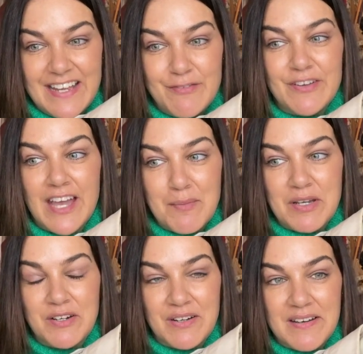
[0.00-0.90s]
If you come
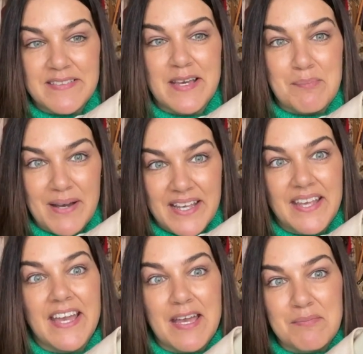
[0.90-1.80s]
across a
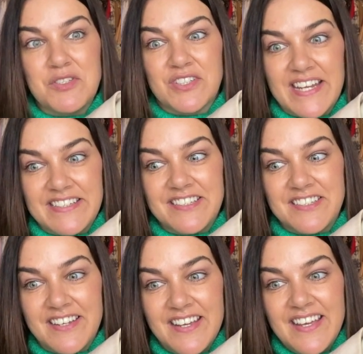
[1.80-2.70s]
Buckingham
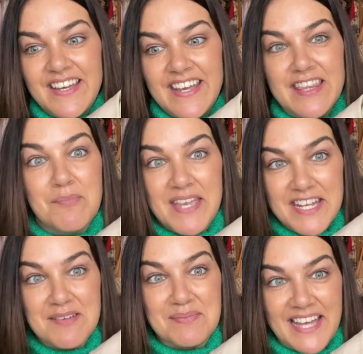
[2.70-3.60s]
Trench in the
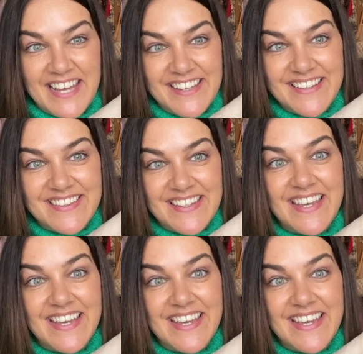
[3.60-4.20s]
medium length,